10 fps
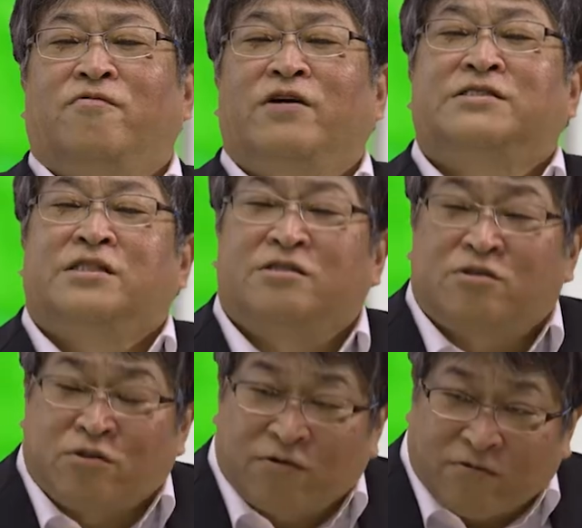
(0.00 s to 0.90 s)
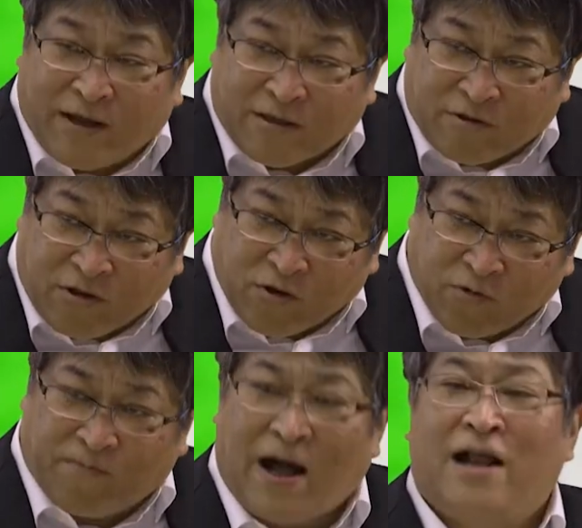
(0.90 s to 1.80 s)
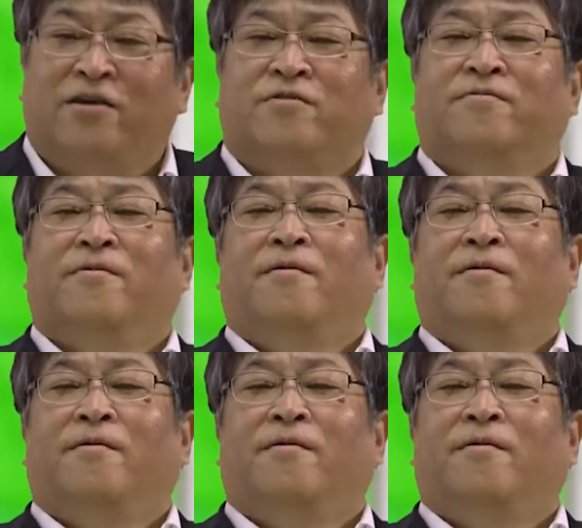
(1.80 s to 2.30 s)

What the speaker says: which is to create new value